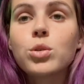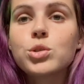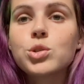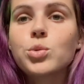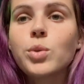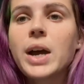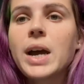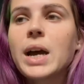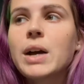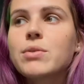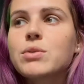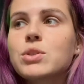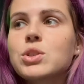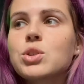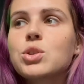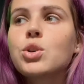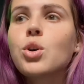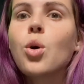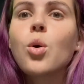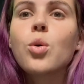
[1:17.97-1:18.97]
Do I have to
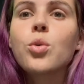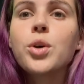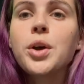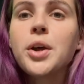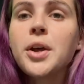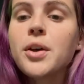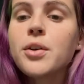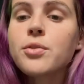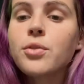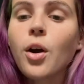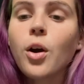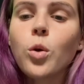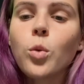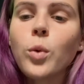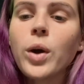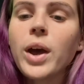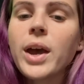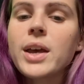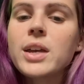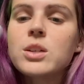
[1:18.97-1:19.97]
go far
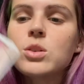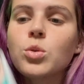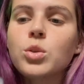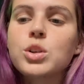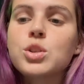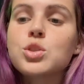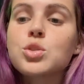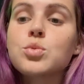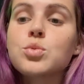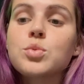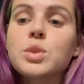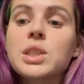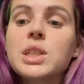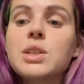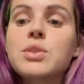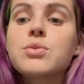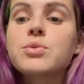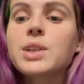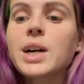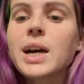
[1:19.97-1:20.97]
away in order to really
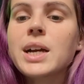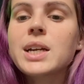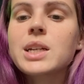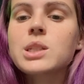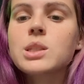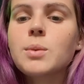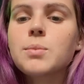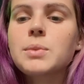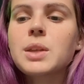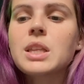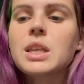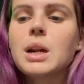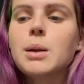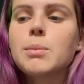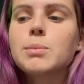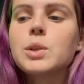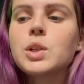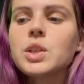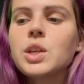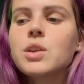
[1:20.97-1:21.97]
find something that
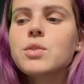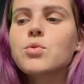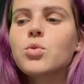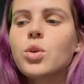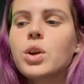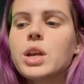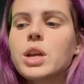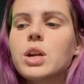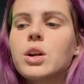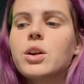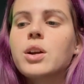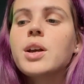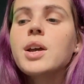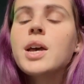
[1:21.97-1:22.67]
I'm looking for here?